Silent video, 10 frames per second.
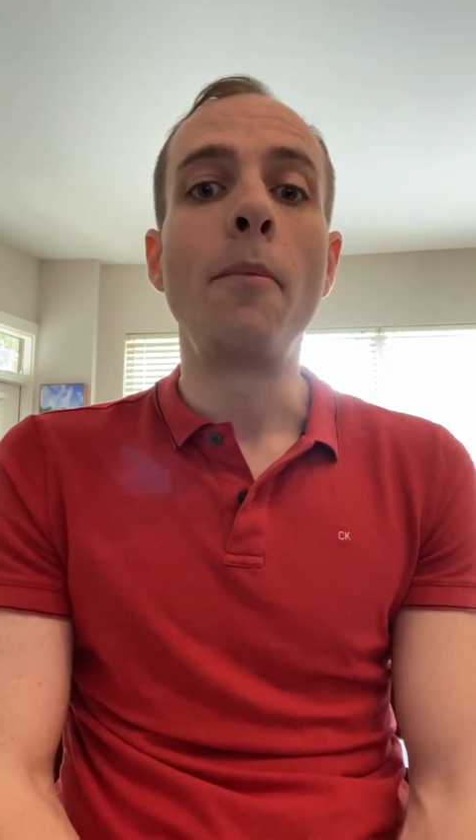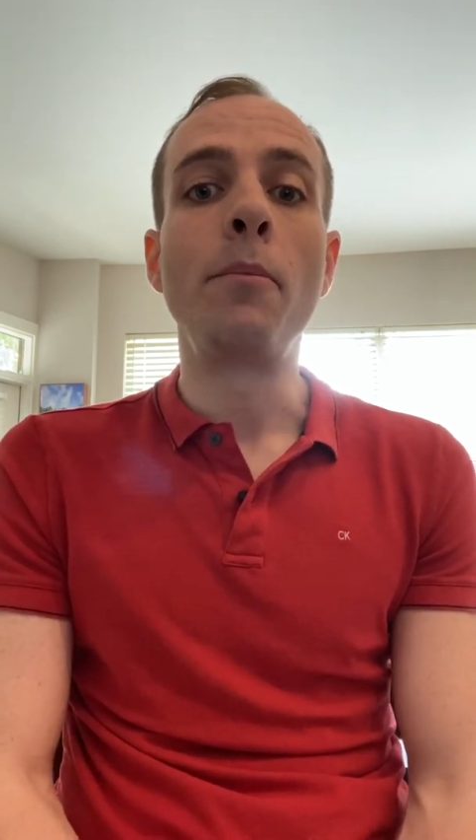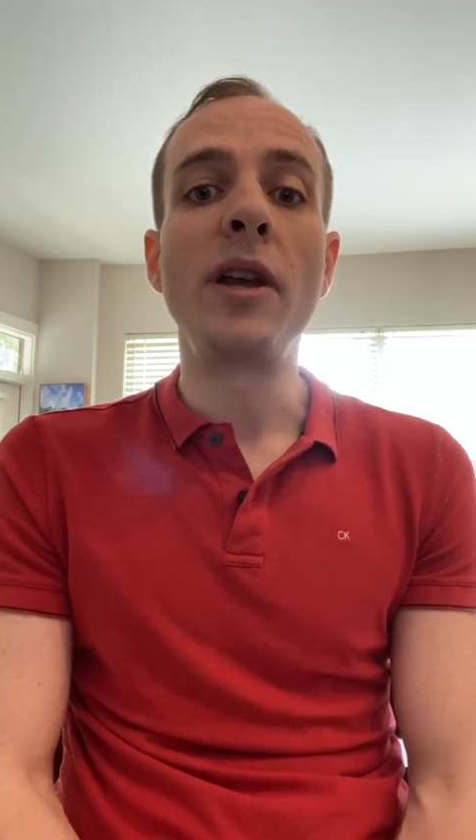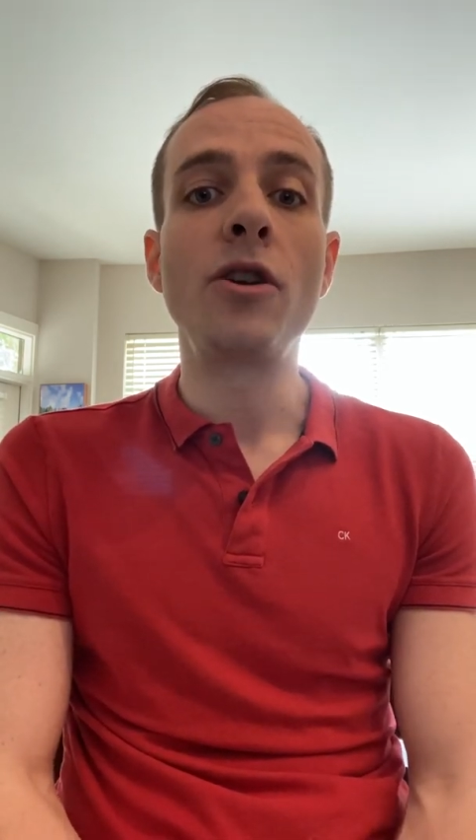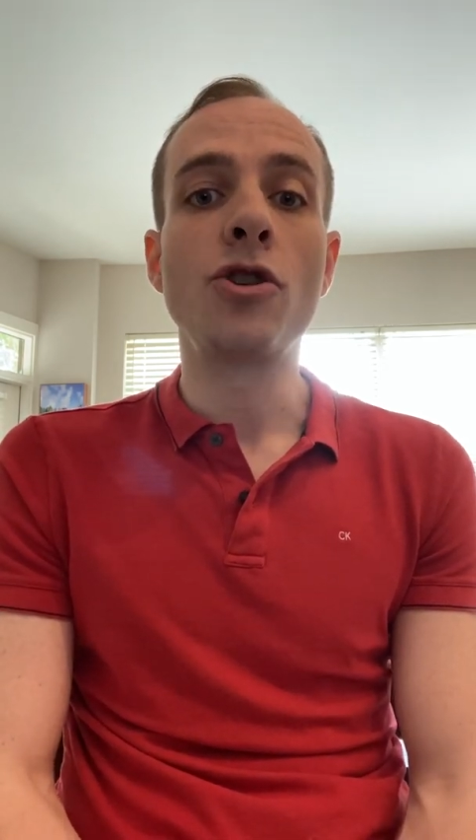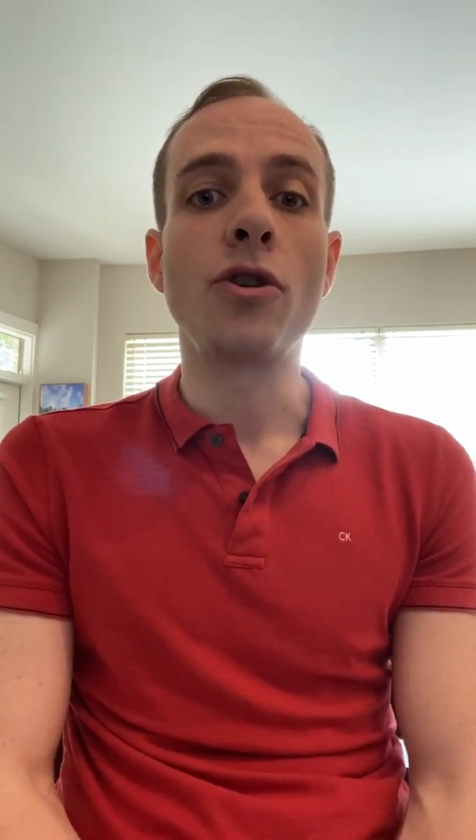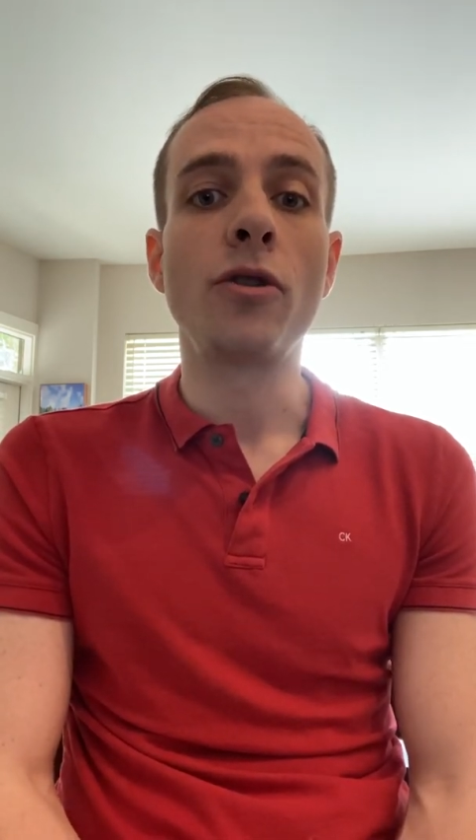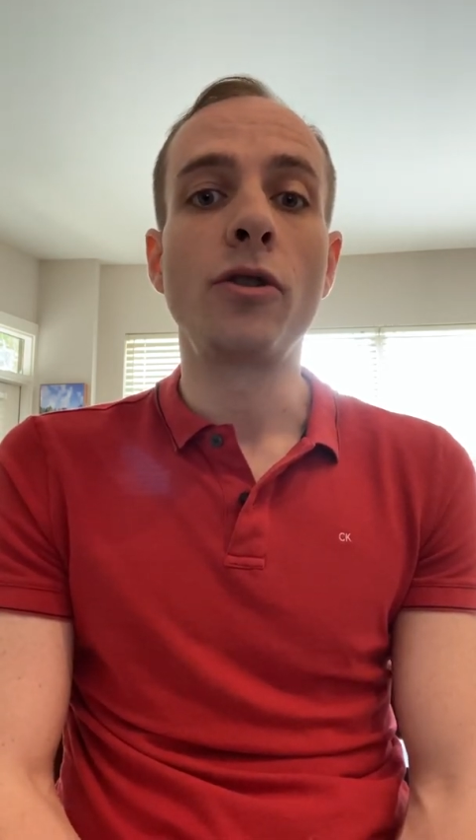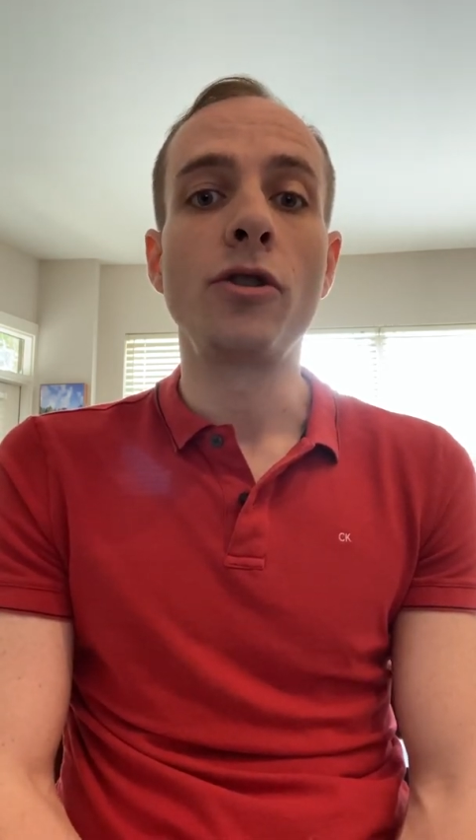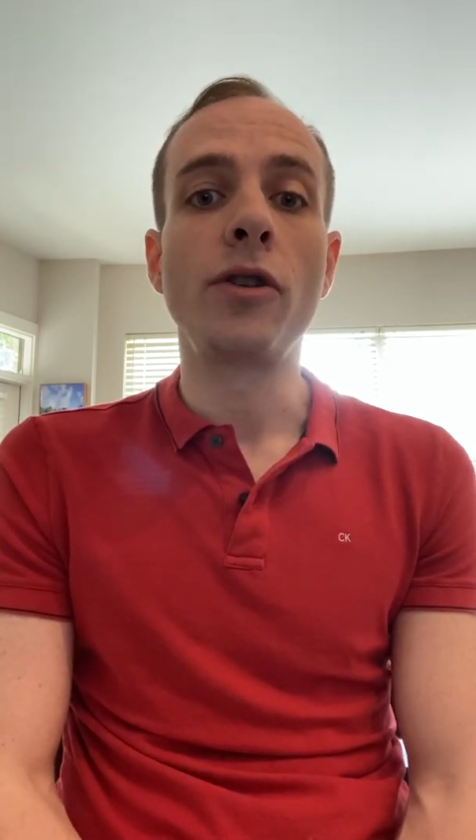be
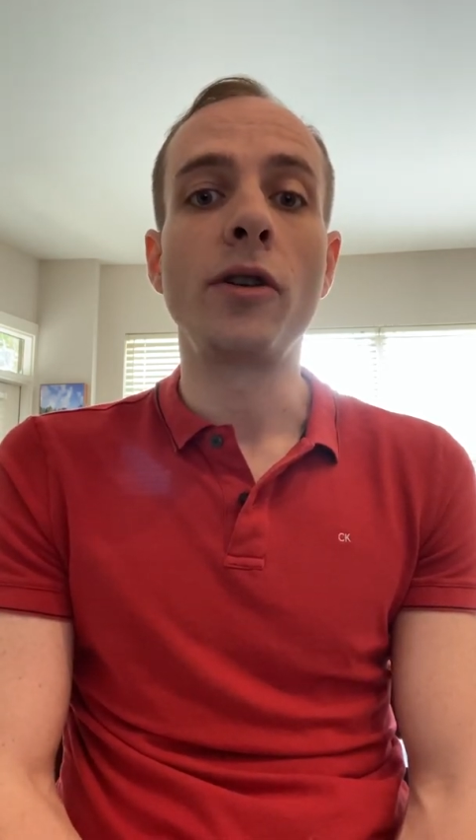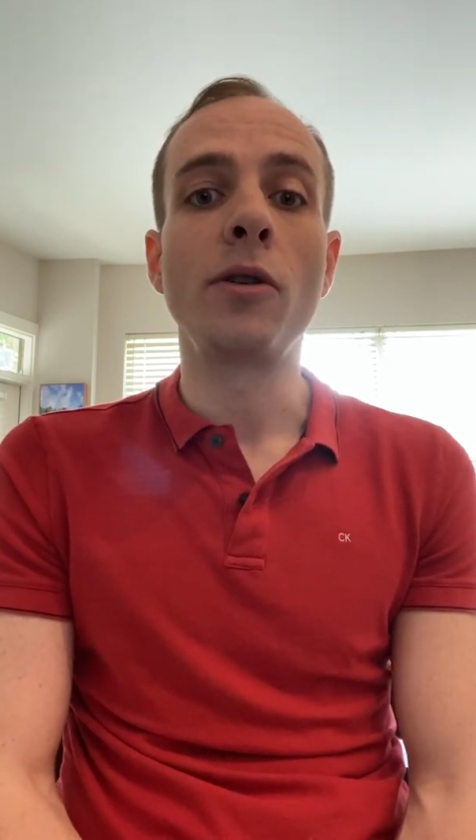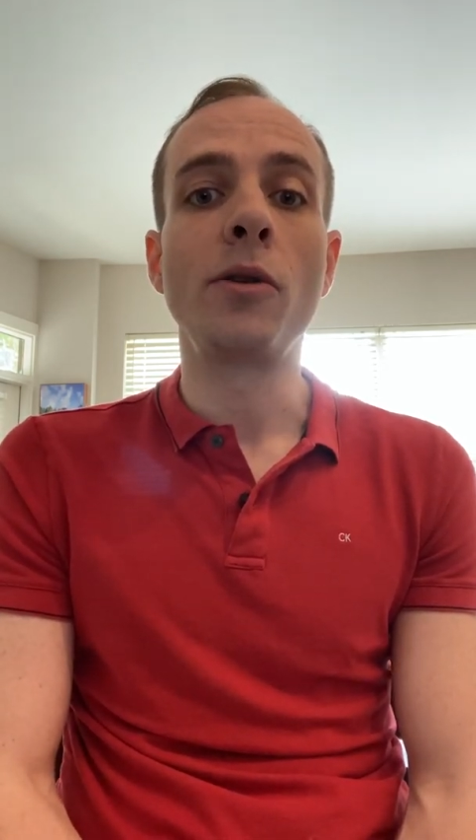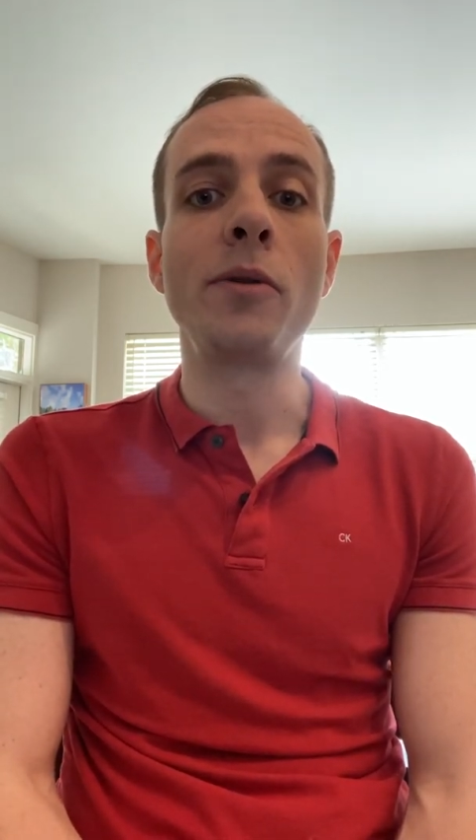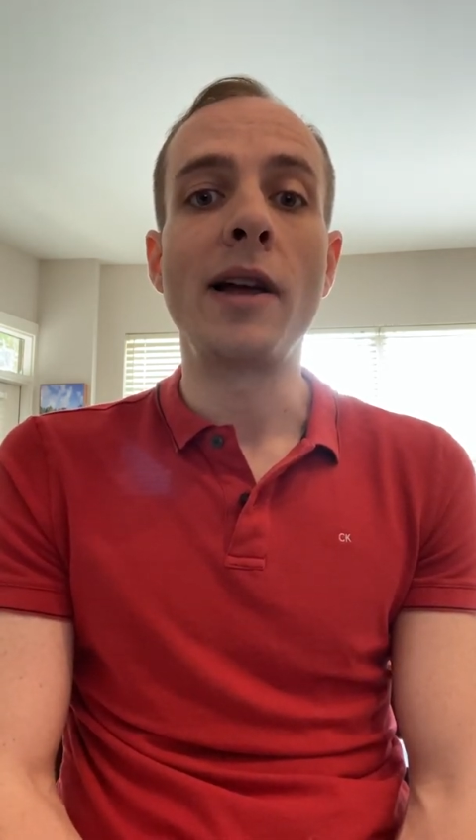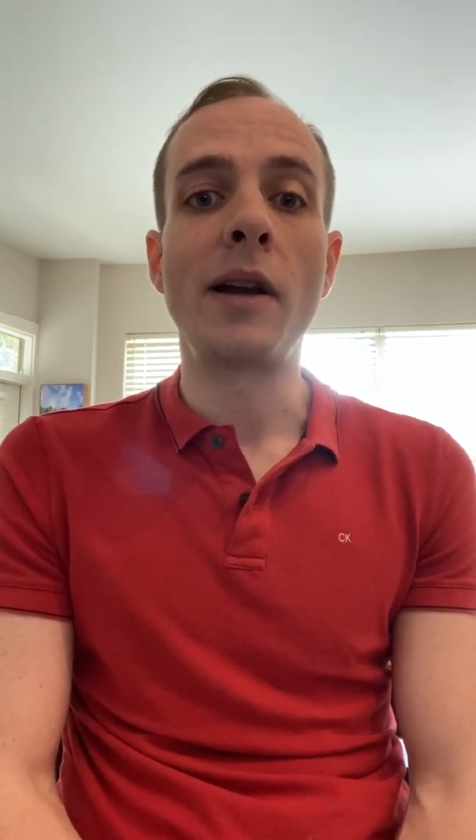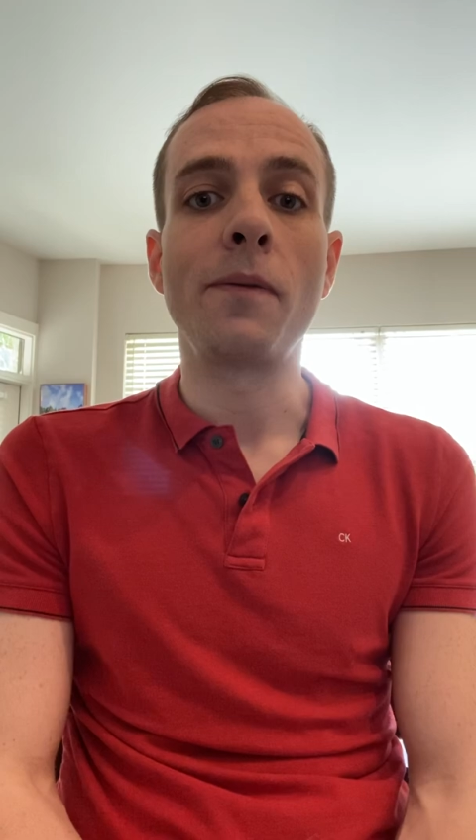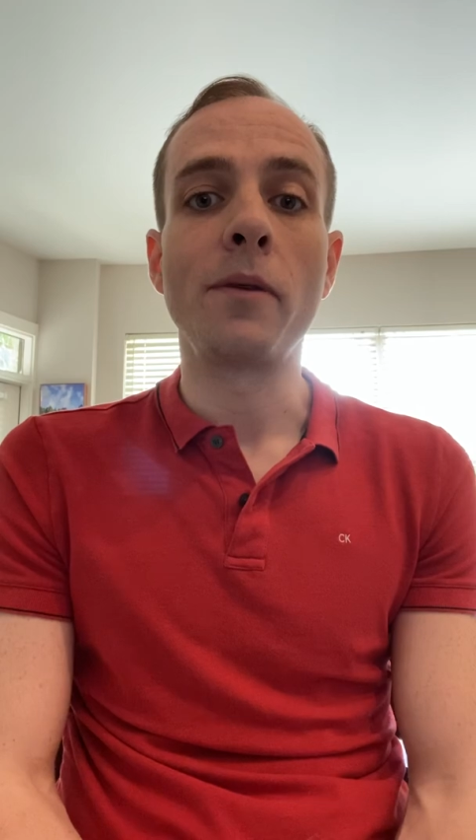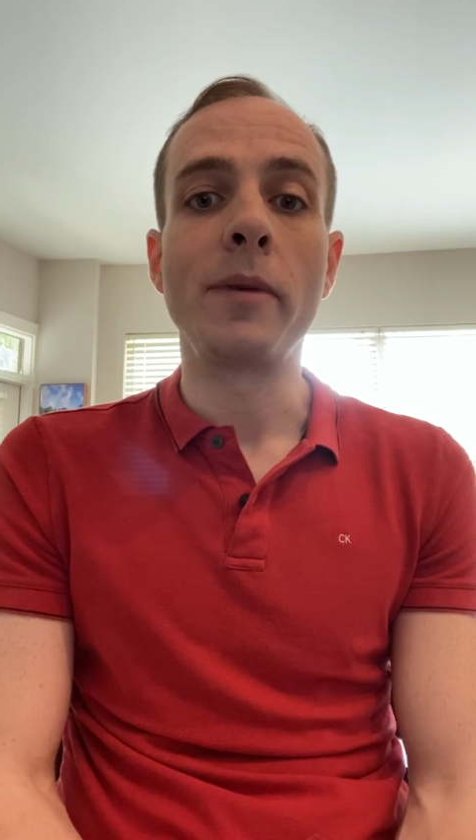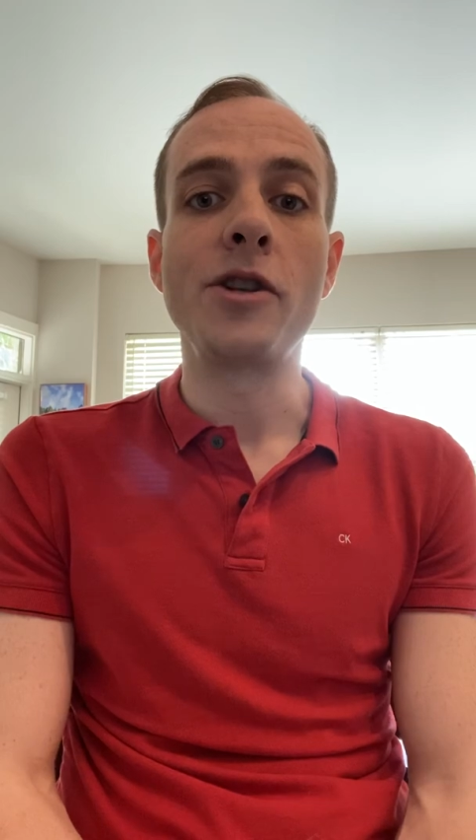sure to just include that
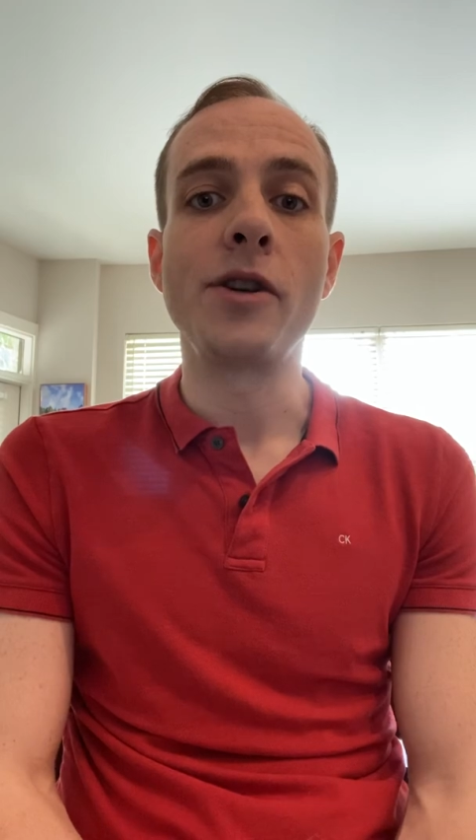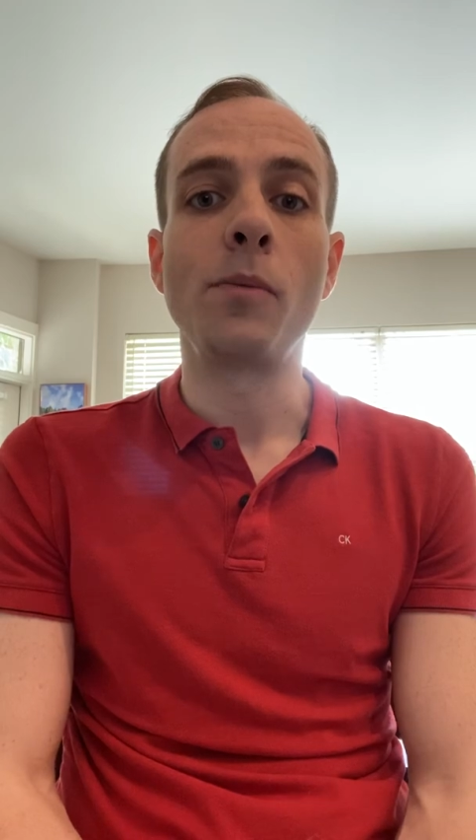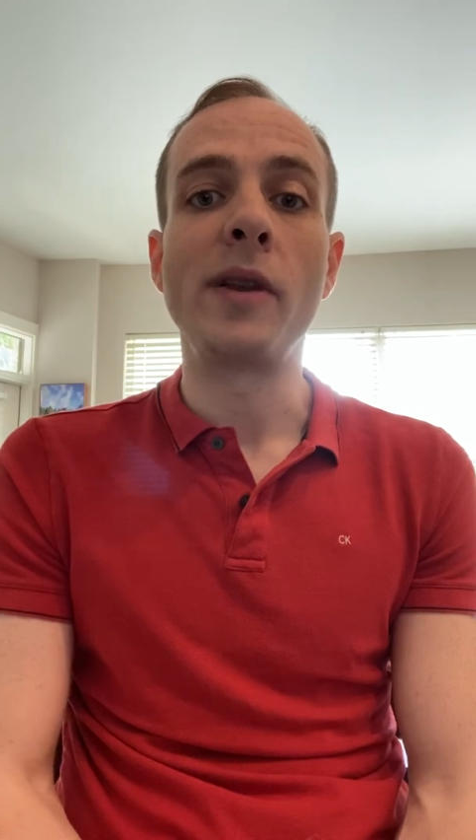information